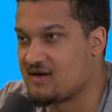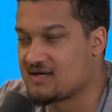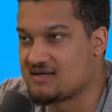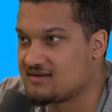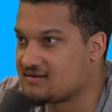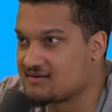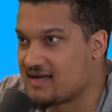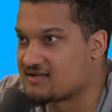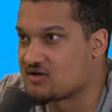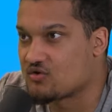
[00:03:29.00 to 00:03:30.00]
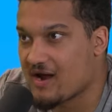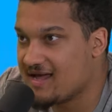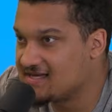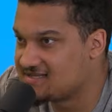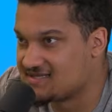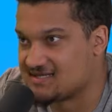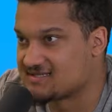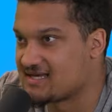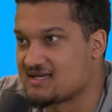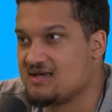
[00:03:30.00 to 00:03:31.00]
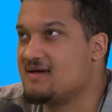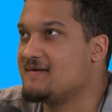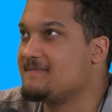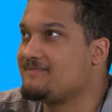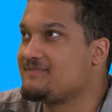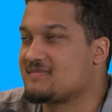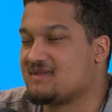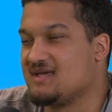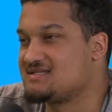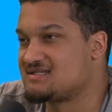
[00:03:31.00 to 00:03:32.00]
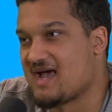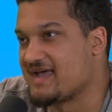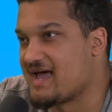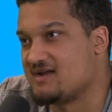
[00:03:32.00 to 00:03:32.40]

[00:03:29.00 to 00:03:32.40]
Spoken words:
like the craziness. Like, it just, I don't see